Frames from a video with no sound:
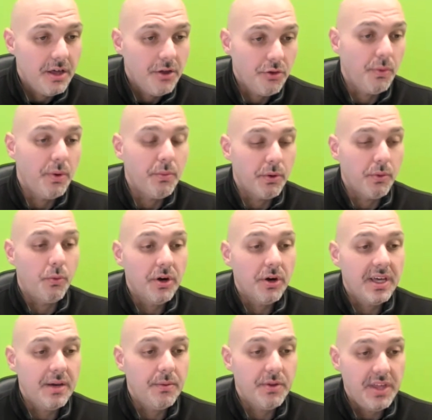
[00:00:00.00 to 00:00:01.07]
So when we're
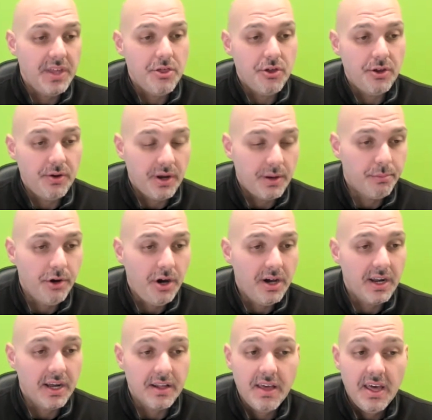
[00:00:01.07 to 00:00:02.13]
working with engineering and
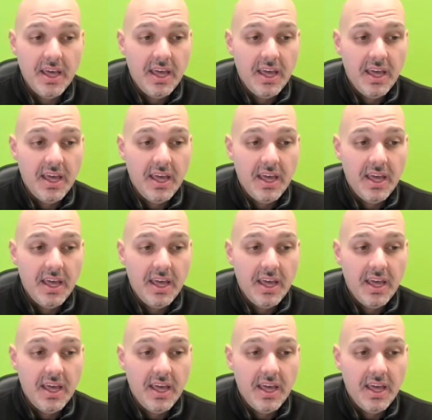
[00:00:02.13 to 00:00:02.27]
product,